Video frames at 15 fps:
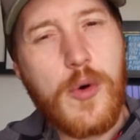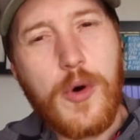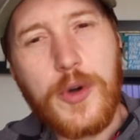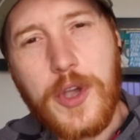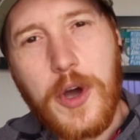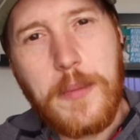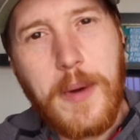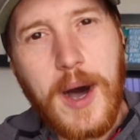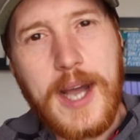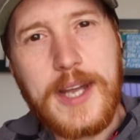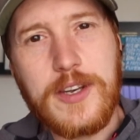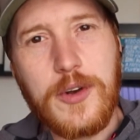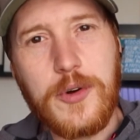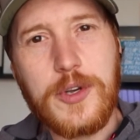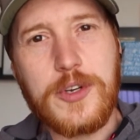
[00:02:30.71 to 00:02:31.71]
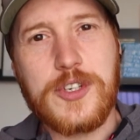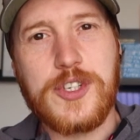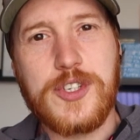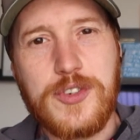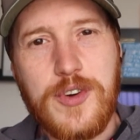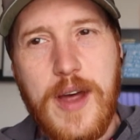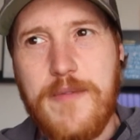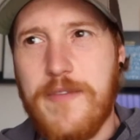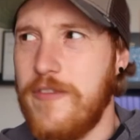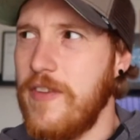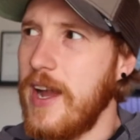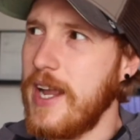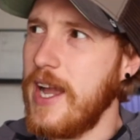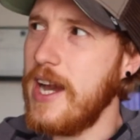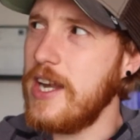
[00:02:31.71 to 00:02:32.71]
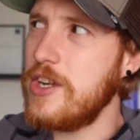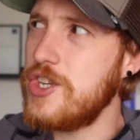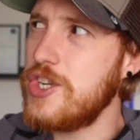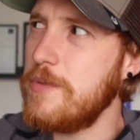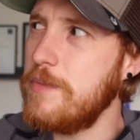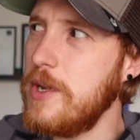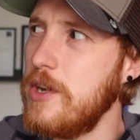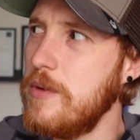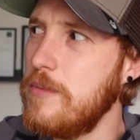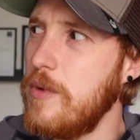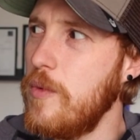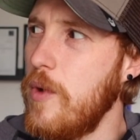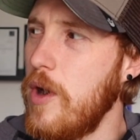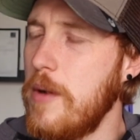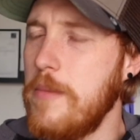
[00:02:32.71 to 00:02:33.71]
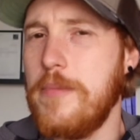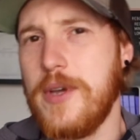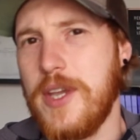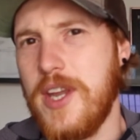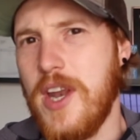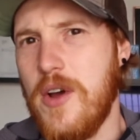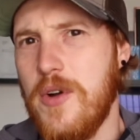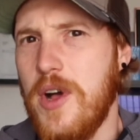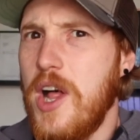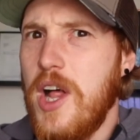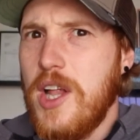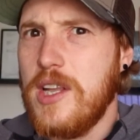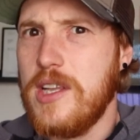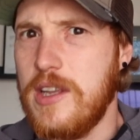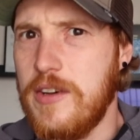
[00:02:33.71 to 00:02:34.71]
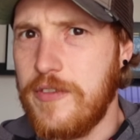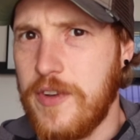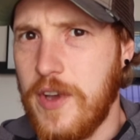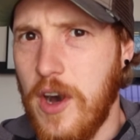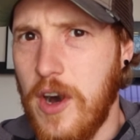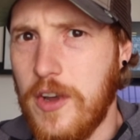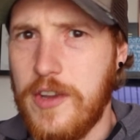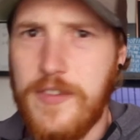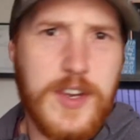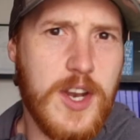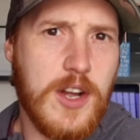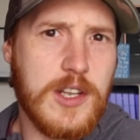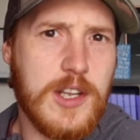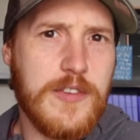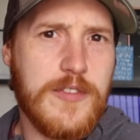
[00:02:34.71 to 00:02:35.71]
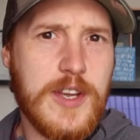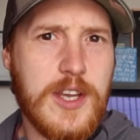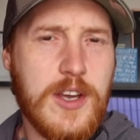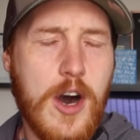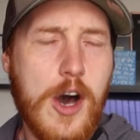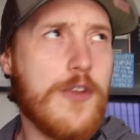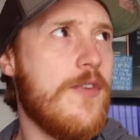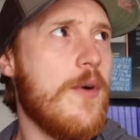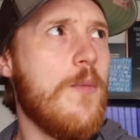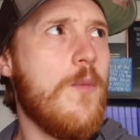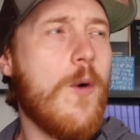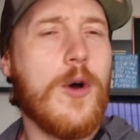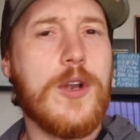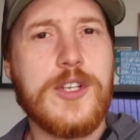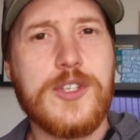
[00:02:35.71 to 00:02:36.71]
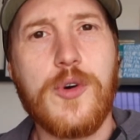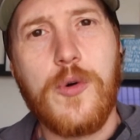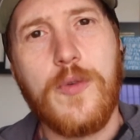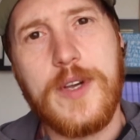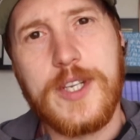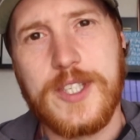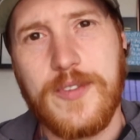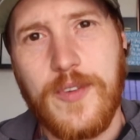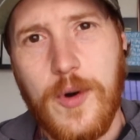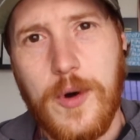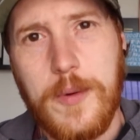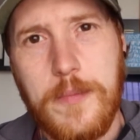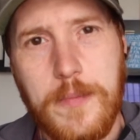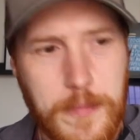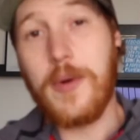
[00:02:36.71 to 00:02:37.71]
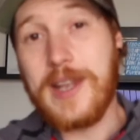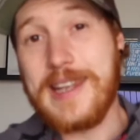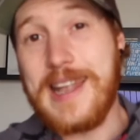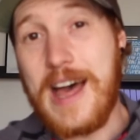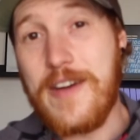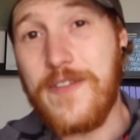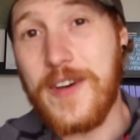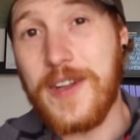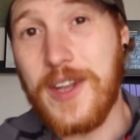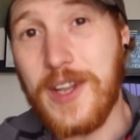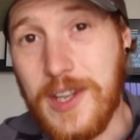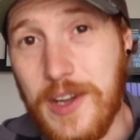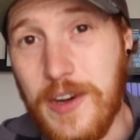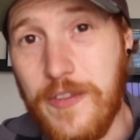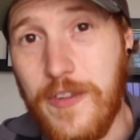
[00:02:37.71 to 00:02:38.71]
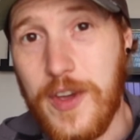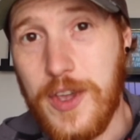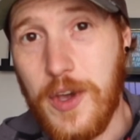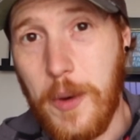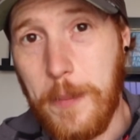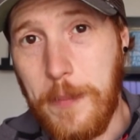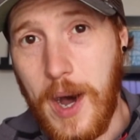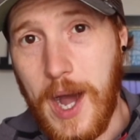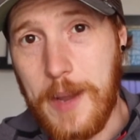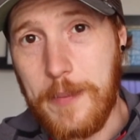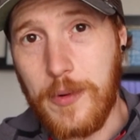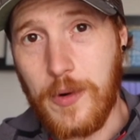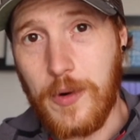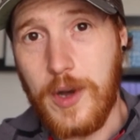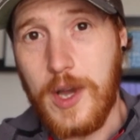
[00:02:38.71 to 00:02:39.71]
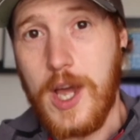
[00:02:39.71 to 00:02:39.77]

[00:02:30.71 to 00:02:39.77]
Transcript: all your mind and all your strength. That kind of should be number 1, but love God. If you're not loving God, then what is all this for? Number 11, love your Bible.